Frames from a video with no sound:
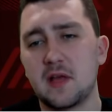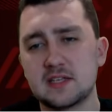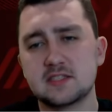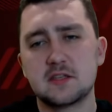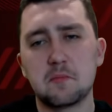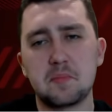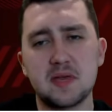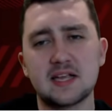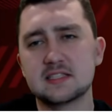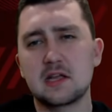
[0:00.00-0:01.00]
That's the
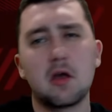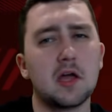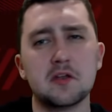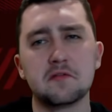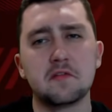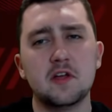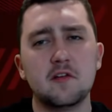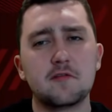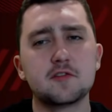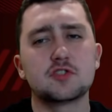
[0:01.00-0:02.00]
biggest kind of
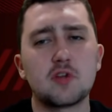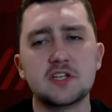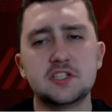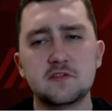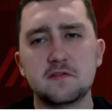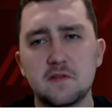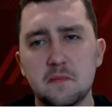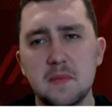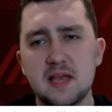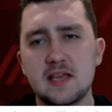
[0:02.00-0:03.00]
frustration for
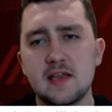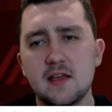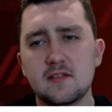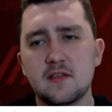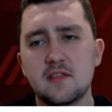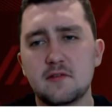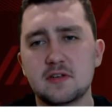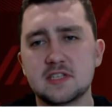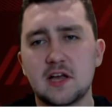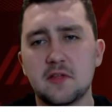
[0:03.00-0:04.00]
me that there
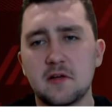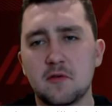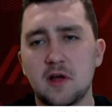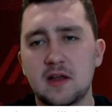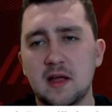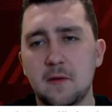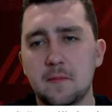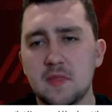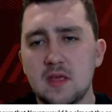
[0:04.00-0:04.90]
is out there right now.